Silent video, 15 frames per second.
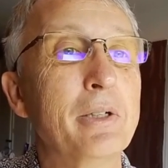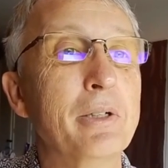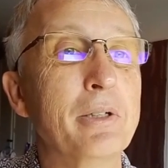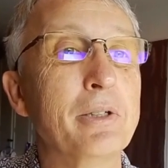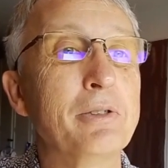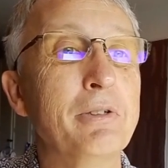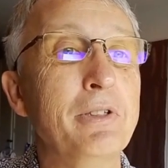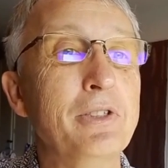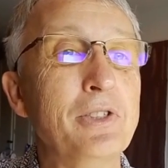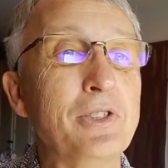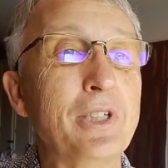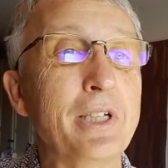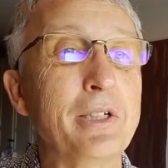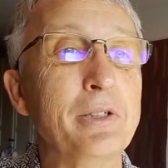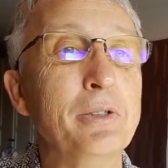on
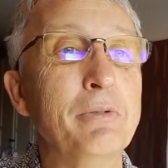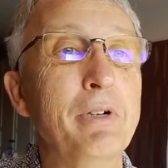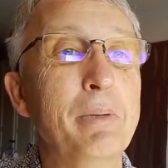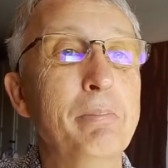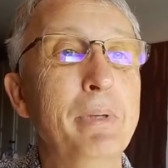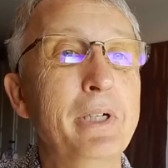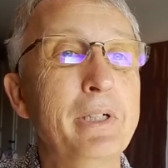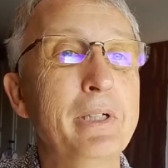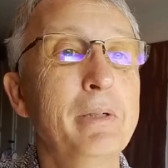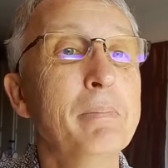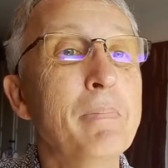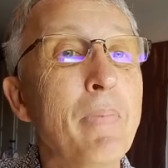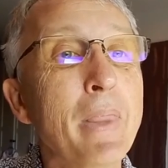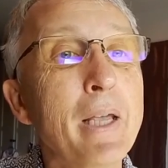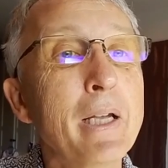22nd November.
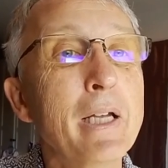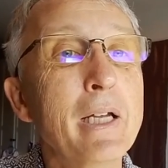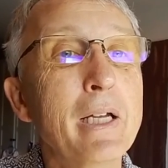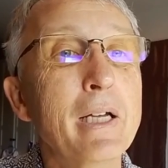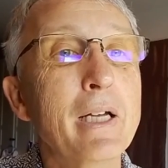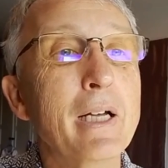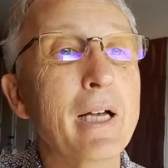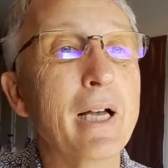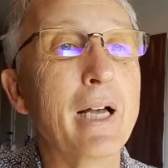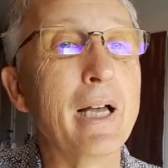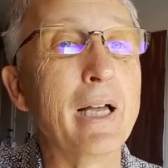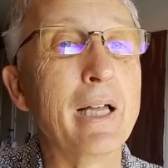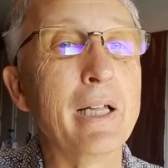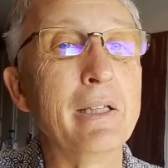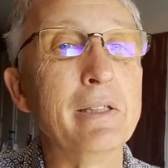
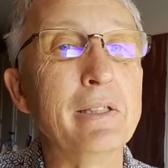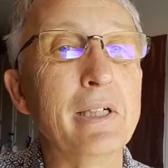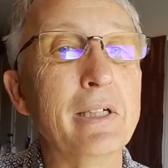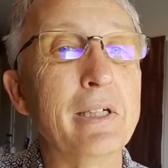And